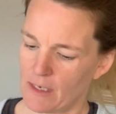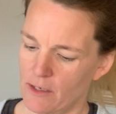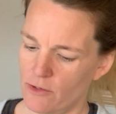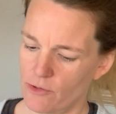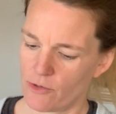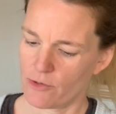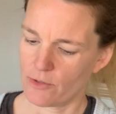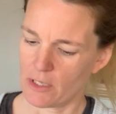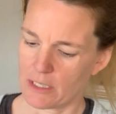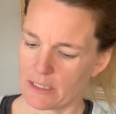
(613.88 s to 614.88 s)
Junior
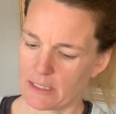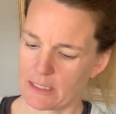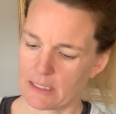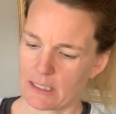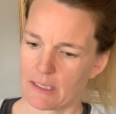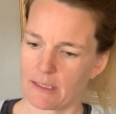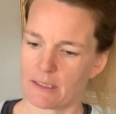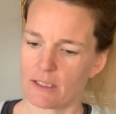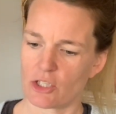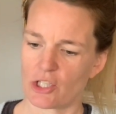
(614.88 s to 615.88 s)
Deluxe
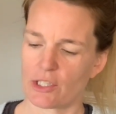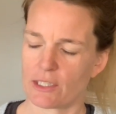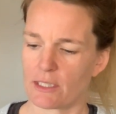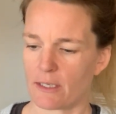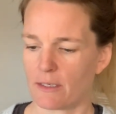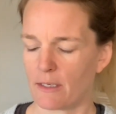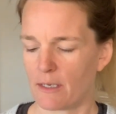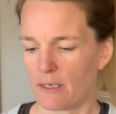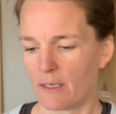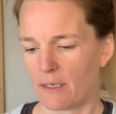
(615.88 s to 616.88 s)
editions.
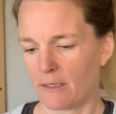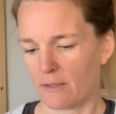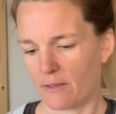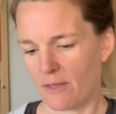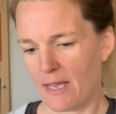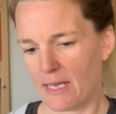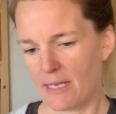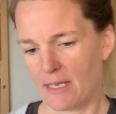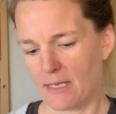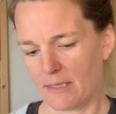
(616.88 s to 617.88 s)
So that
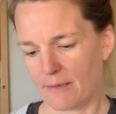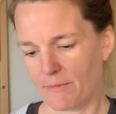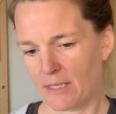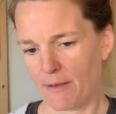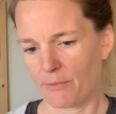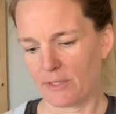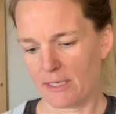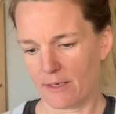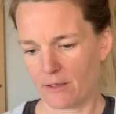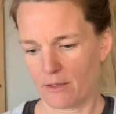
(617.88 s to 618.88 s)
is something that will
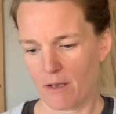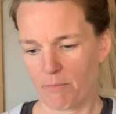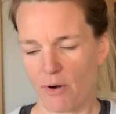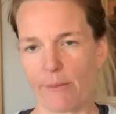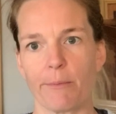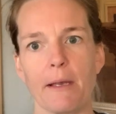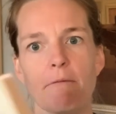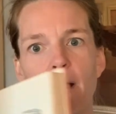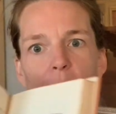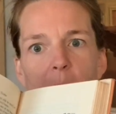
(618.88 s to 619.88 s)
sell probably
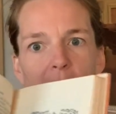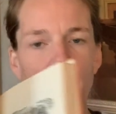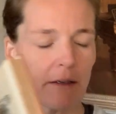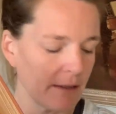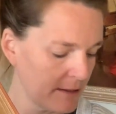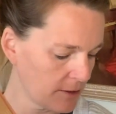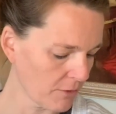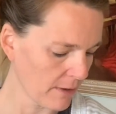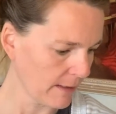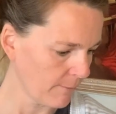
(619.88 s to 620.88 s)
right away on
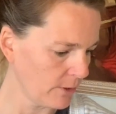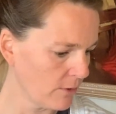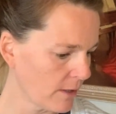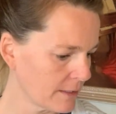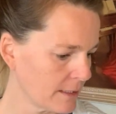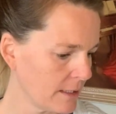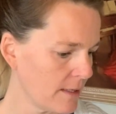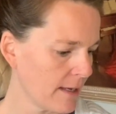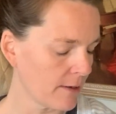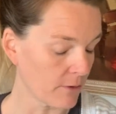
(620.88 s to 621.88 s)
Instagram when you guys see
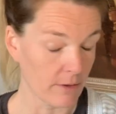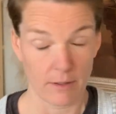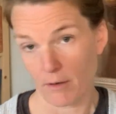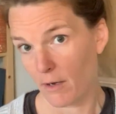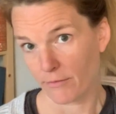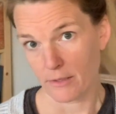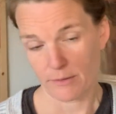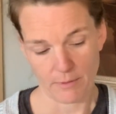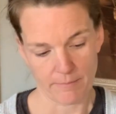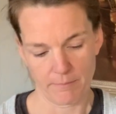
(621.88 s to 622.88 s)
that, or off of this
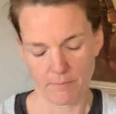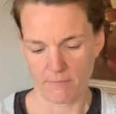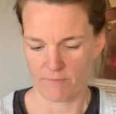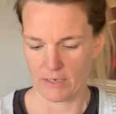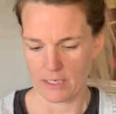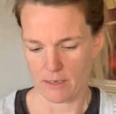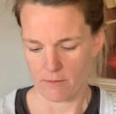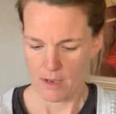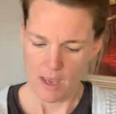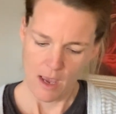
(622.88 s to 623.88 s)
web video.
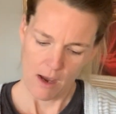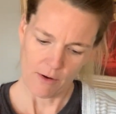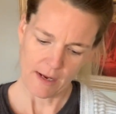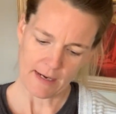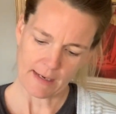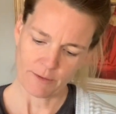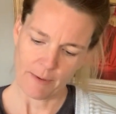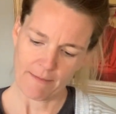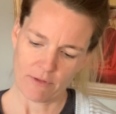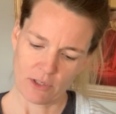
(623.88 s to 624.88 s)
Okay, next we
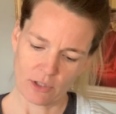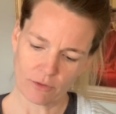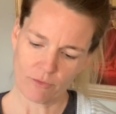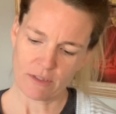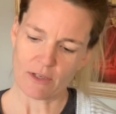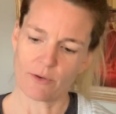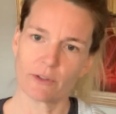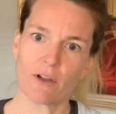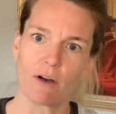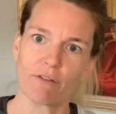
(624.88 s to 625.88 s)
have the Children's Own
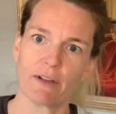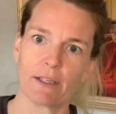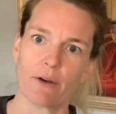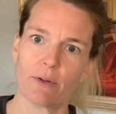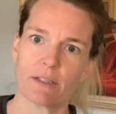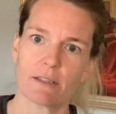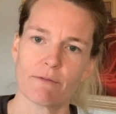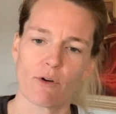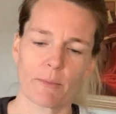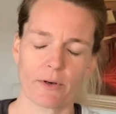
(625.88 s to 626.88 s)
Longfellow. This is a
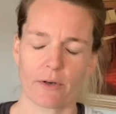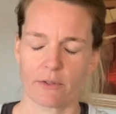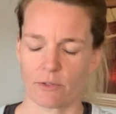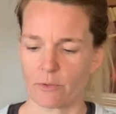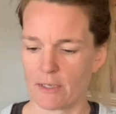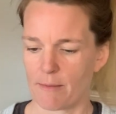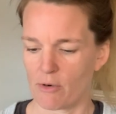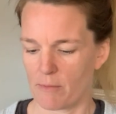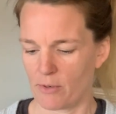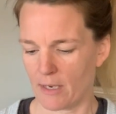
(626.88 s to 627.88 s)
former school
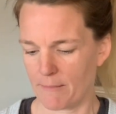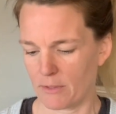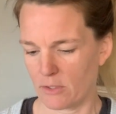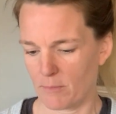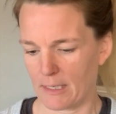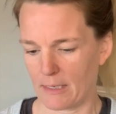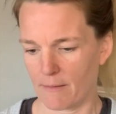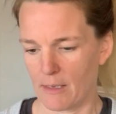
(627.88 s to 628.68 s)
library book, I'm assuming.